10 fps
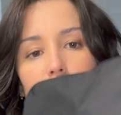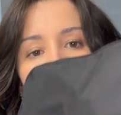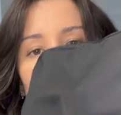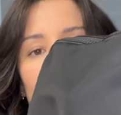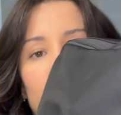
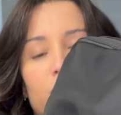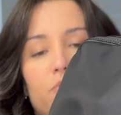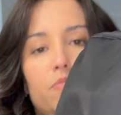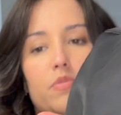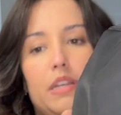So
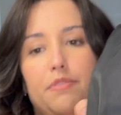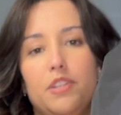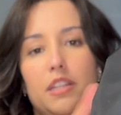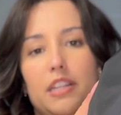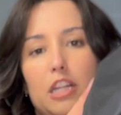
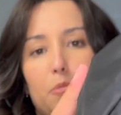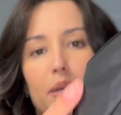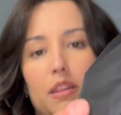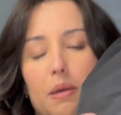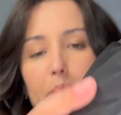definitely a little bit
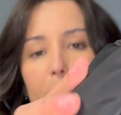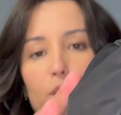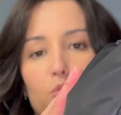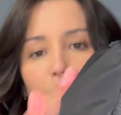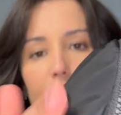lumpy
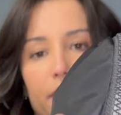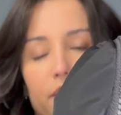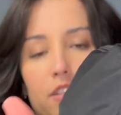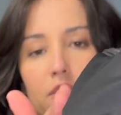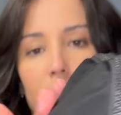over
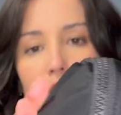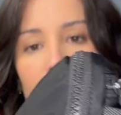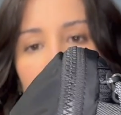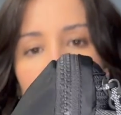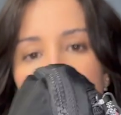here,
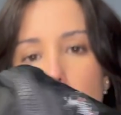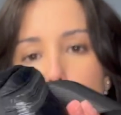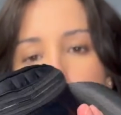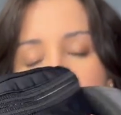but